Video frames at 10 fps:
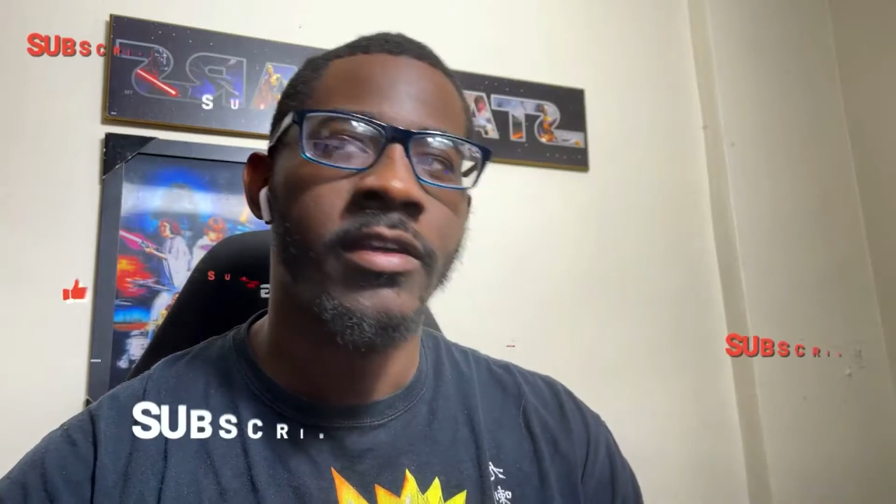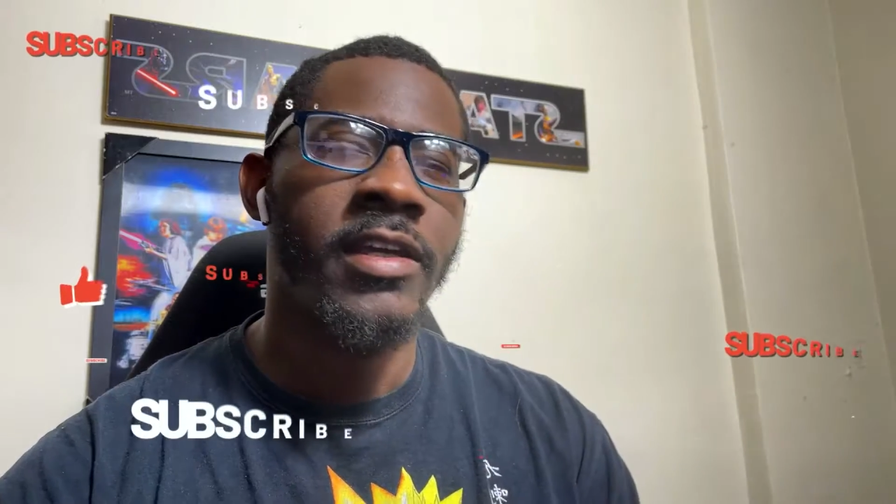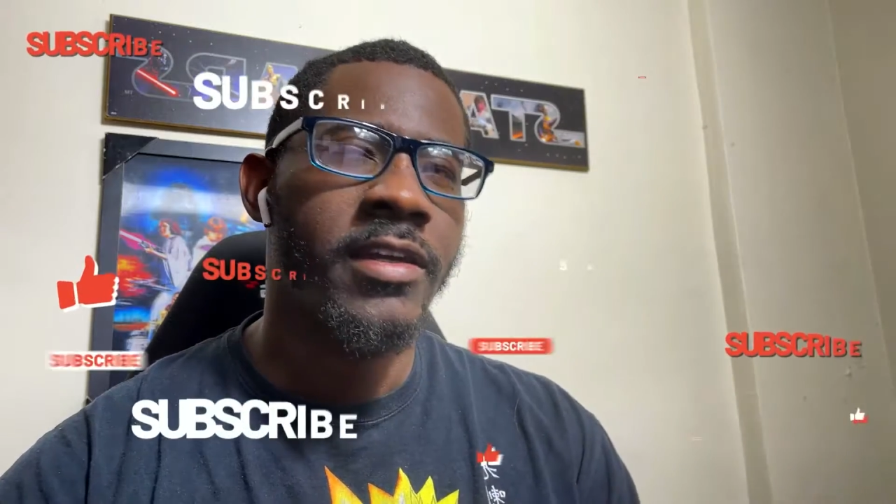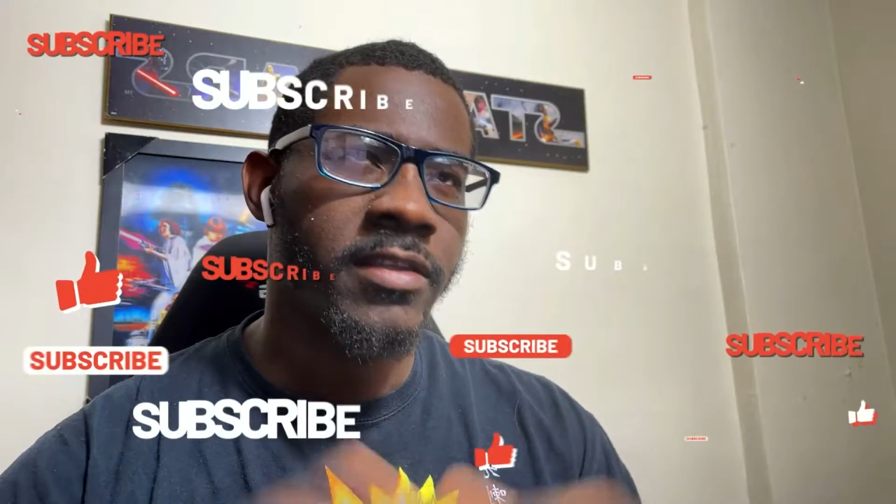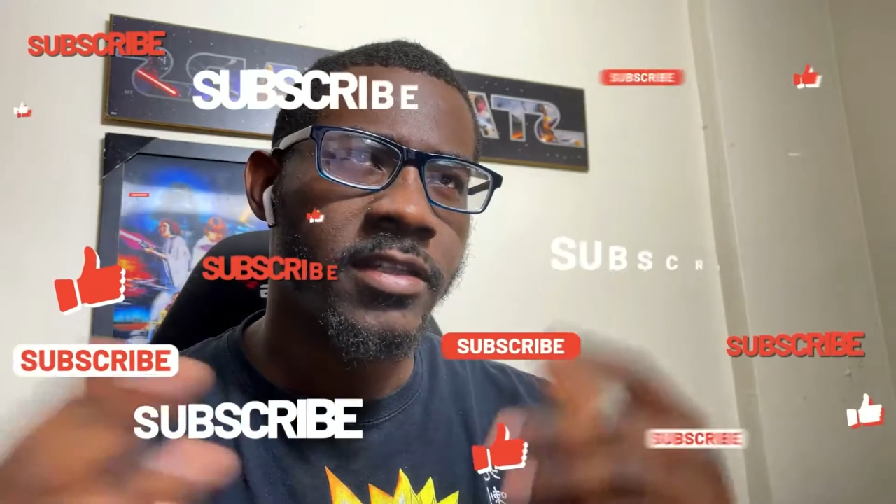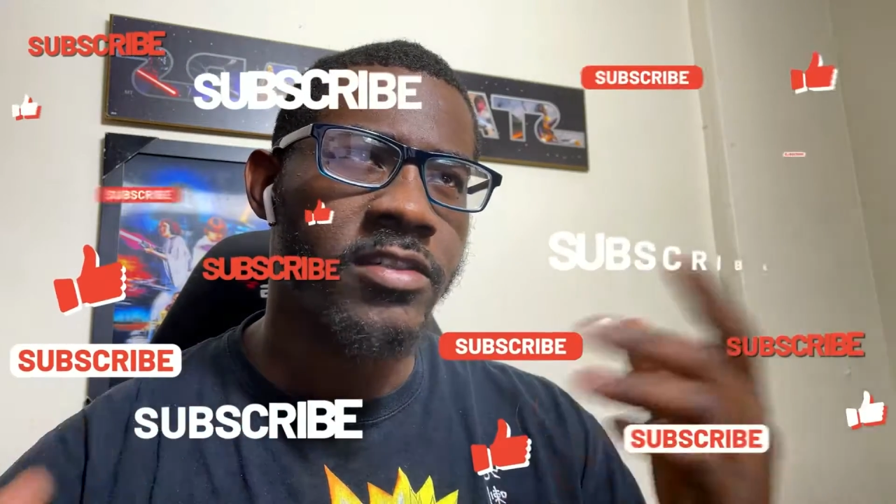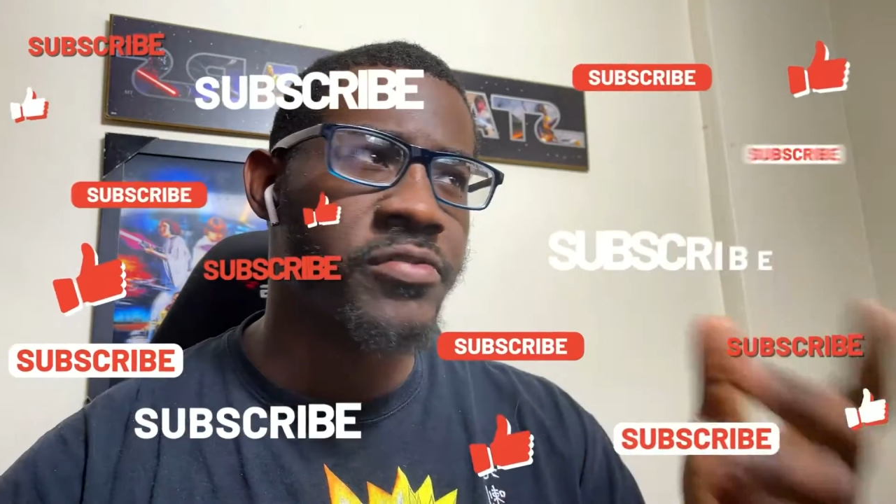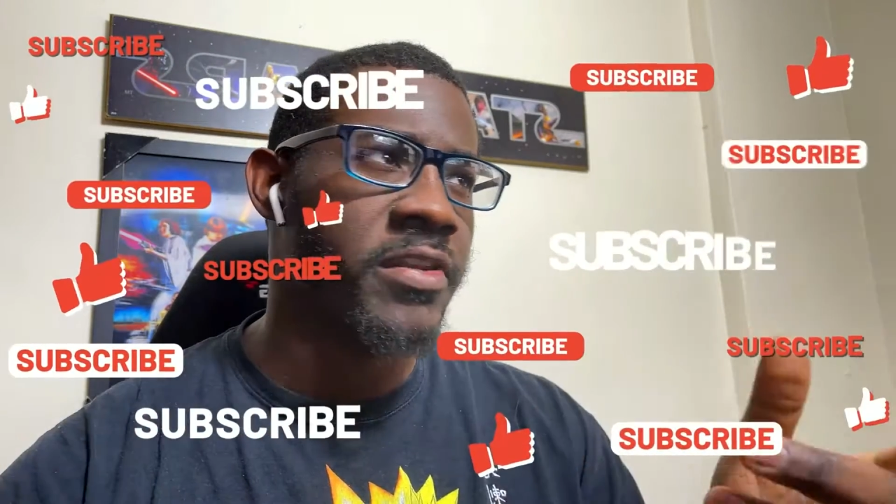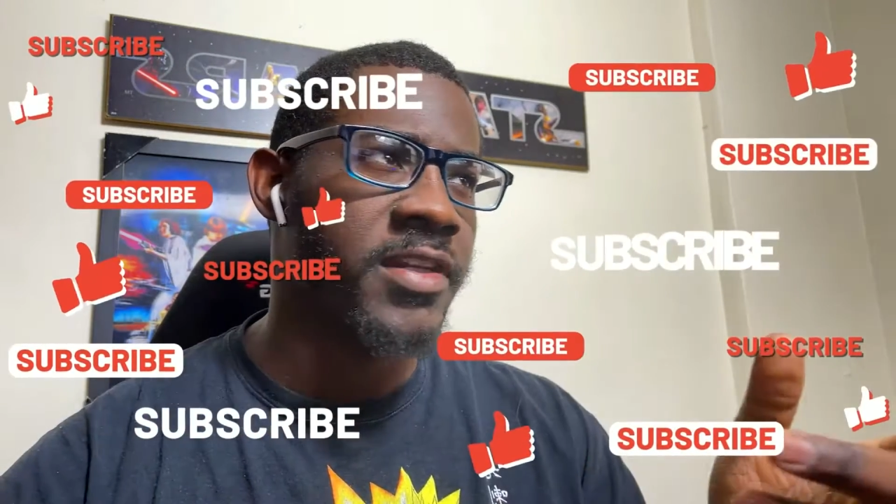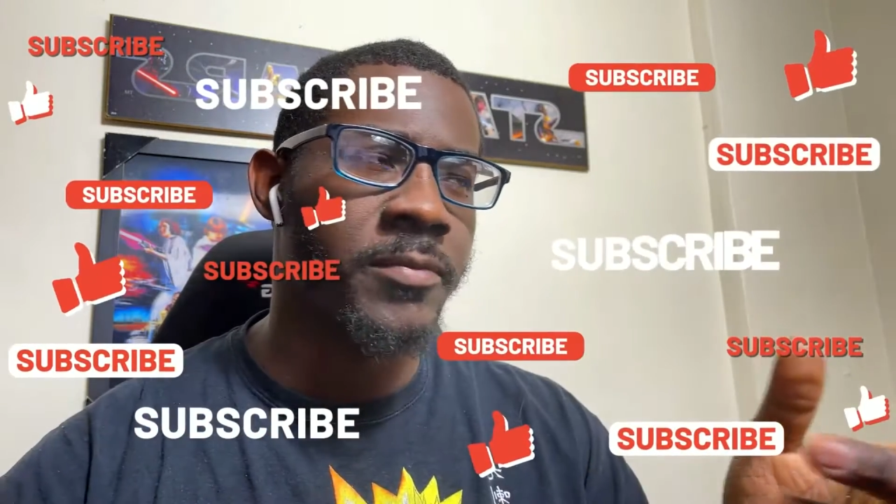I think it's trailer
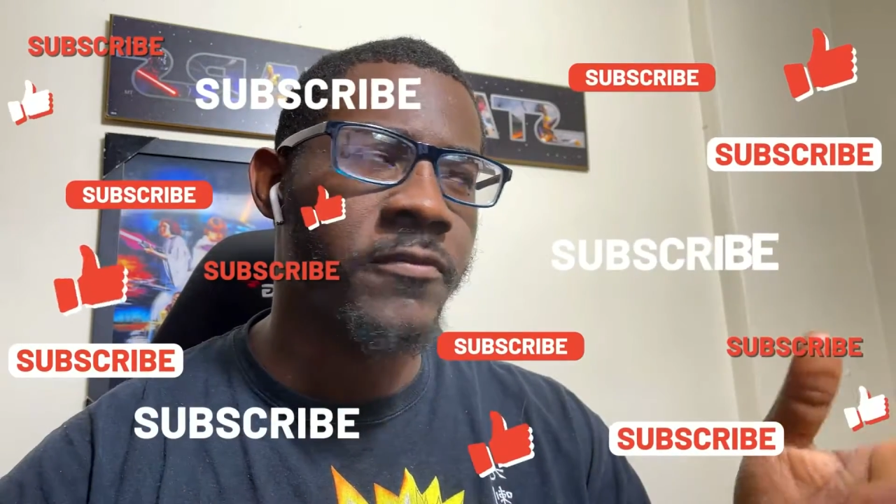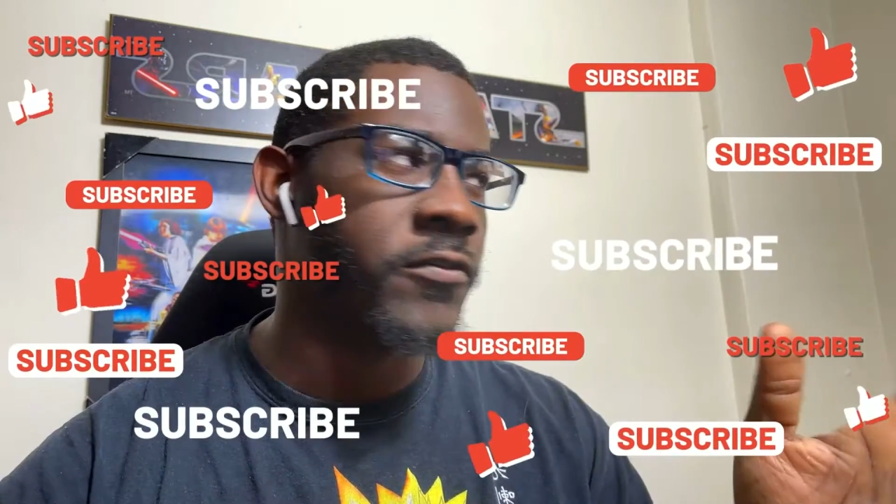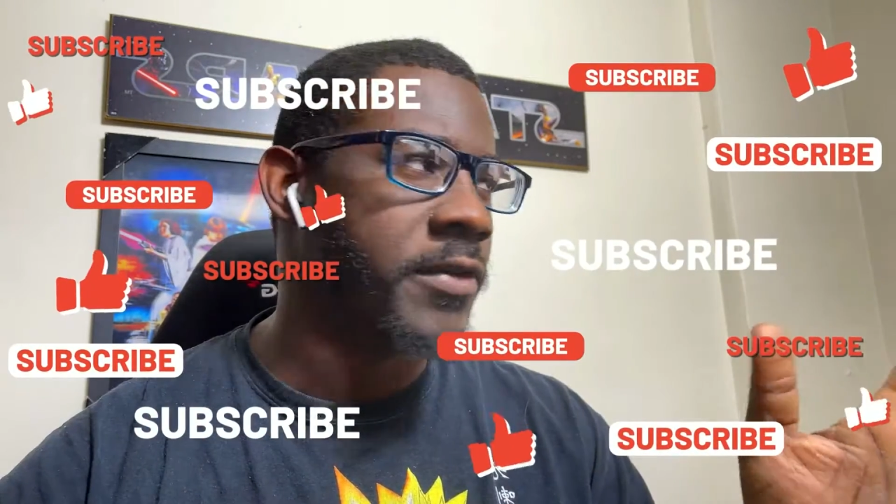number 4.